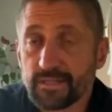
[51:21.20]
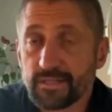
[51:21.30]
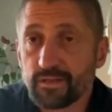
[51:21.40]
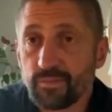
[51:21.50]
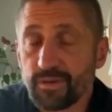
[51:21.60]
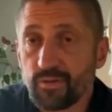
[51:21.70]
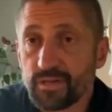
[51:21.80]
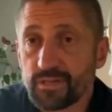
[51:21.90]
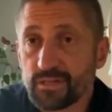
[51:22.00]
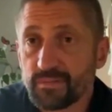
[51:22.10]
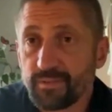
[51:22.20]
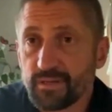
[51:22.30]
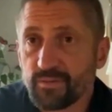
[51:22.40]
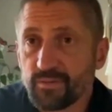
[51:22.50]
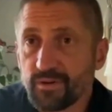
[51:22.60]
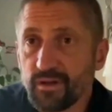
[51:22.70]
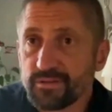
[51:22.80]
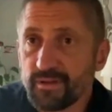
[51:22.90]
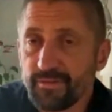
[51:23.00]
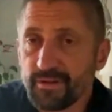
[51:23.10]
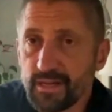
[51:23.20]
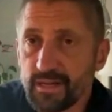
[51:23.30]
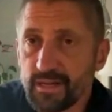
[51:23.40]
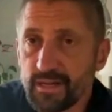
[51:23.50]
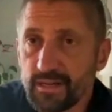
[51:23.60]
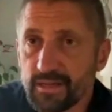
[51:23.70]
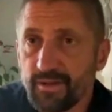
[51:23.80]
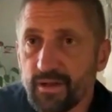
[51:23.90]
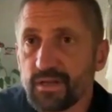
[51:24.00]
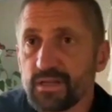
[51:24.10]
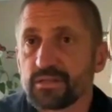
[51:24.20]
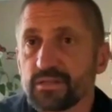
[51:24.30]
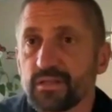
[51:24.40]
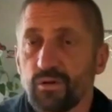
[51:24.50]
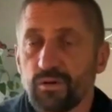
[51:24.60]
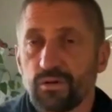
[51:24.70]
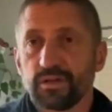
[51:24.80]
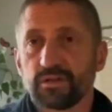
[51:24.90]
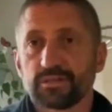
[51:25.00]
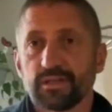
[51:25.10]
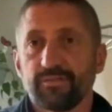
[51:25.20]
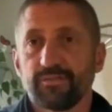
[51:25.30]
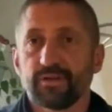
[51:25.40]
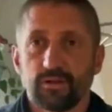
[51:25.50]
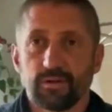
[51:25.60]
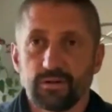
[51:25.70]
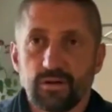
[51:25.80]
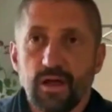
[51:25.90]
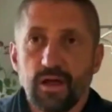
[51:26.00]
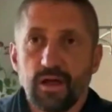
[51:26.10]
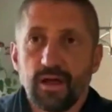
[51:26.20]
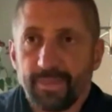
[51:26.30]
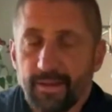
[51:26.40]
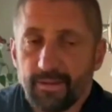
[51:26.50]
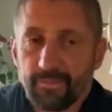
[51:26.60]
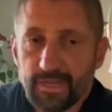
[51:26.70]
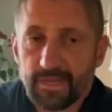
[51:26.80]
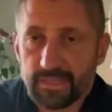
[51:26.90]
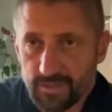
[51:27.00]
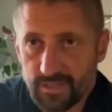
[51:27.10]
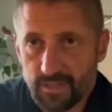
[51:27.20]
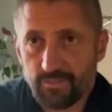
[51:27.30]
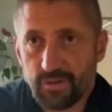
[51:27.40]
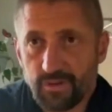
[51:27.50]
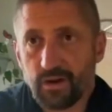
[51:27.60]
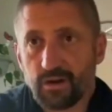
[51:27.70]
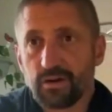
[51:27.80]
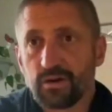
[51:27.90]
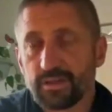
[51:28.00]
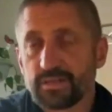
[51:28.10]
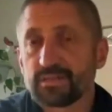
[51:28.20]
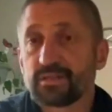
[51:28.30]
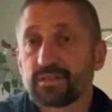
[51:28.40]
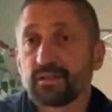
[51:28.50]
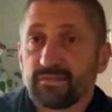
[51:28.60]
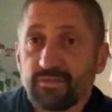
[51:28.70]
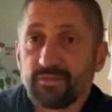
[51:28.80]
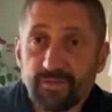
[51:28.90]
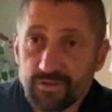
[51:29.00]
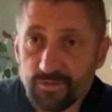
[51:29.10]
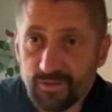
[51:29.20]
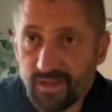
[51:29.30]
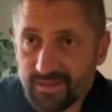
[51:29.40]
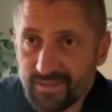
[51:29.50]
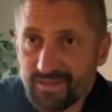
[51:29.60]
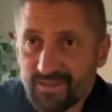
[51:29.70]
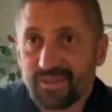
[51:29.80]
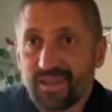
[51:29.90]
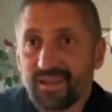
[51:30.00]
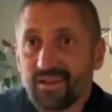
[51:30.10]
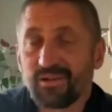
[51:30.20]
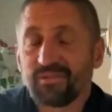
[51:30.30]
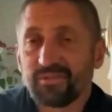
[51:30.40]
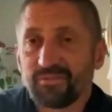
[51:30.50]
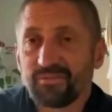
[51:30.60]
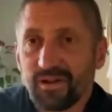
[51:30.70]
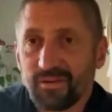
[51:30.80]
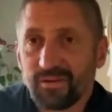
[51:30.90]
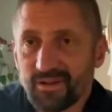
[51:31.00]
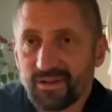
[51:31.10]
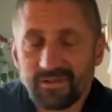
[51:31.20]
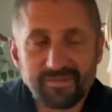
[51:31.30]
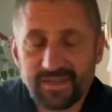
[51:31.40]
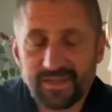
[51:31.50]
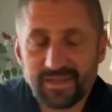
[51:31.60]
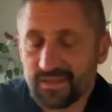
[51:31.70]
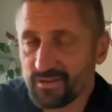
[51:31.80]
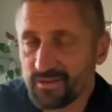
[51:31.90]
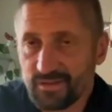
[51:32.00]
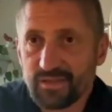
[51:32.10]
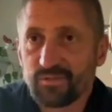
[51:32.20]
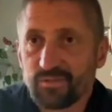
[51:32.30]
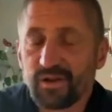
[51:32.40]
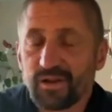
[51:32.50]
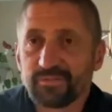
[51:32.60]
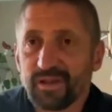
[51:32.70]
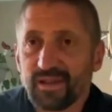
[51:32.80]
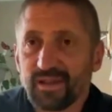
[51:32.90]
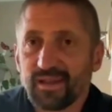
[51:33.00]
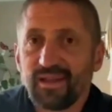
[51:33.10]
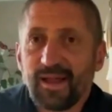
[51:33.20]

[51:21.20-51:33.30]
Still open to questions, but I just want to also advertise, if anyone is local and does live in Colorado, and is interested, this is the last of the virtual classes. So thank all of you for coming to all of these, or as many as you were able to make.